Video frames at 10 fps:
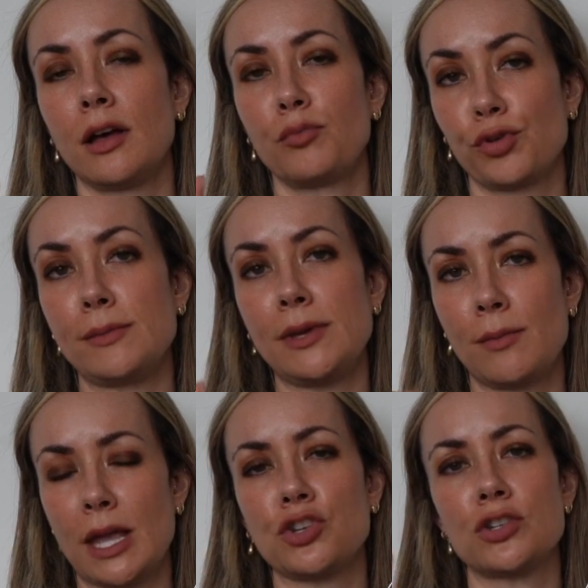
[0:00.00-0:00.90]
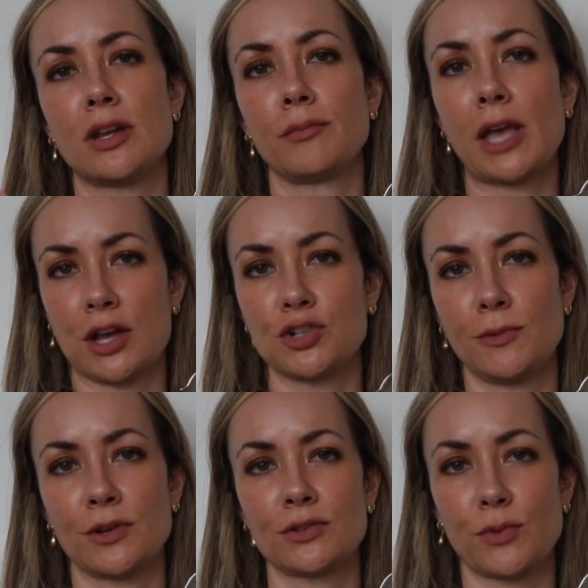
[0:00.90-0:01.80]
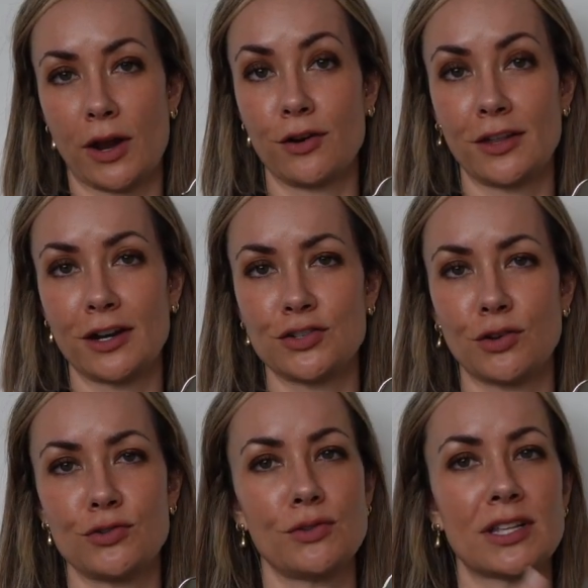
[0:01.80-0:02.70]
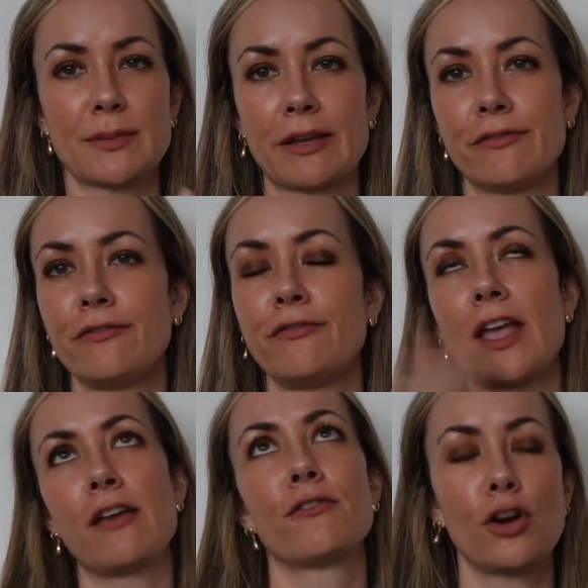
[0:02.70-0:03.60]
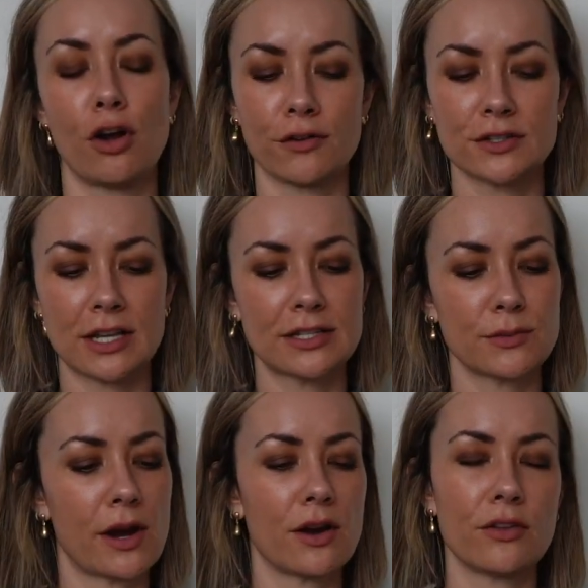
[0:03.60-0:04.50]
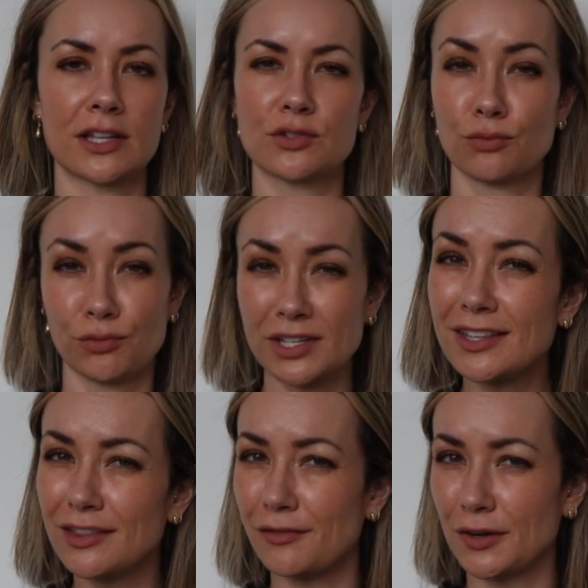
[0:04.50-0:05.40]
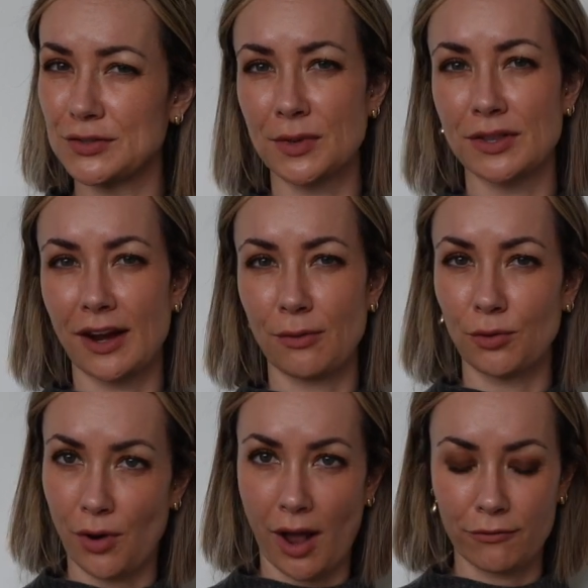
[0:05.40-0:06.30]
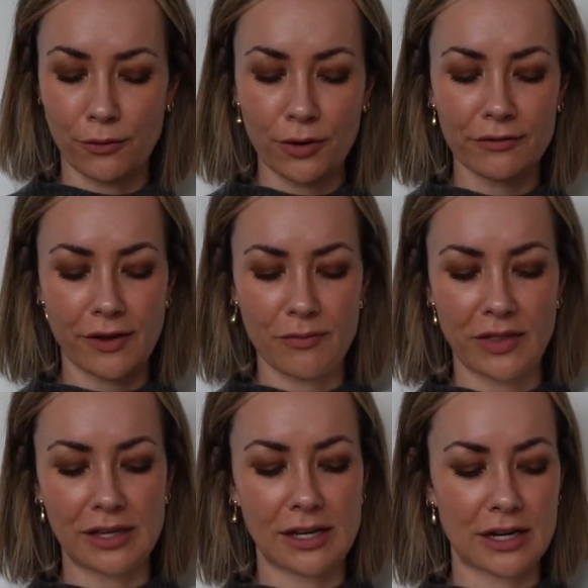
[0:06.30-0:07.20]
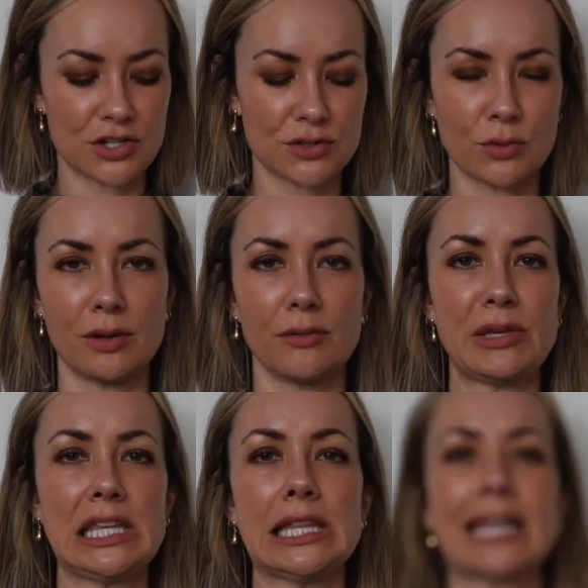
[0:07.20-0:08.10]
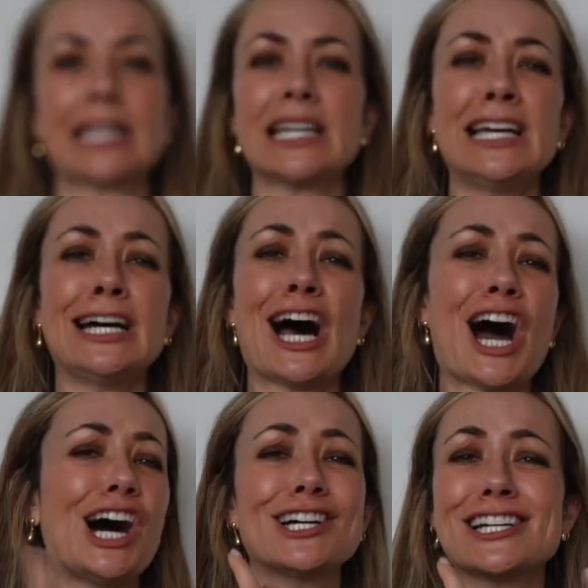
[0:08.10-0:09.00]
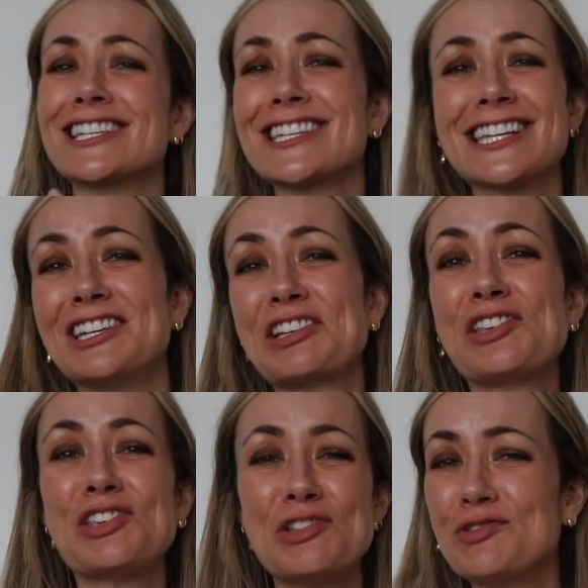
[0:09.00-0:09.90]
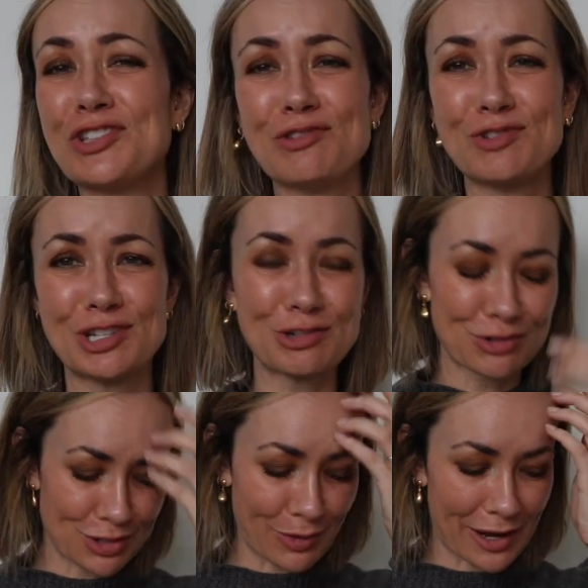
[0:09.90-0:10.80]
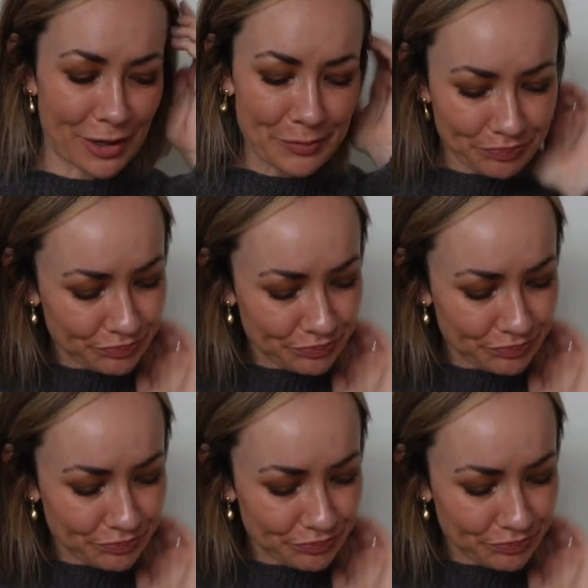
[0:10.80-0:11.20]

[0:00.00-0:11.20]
premium H&M cashmere sweater that I showed you. That's my favorite oversized sweater. That's really the first one that I will grab for if I'm thinking I just want to be like hugged in a huge sweater.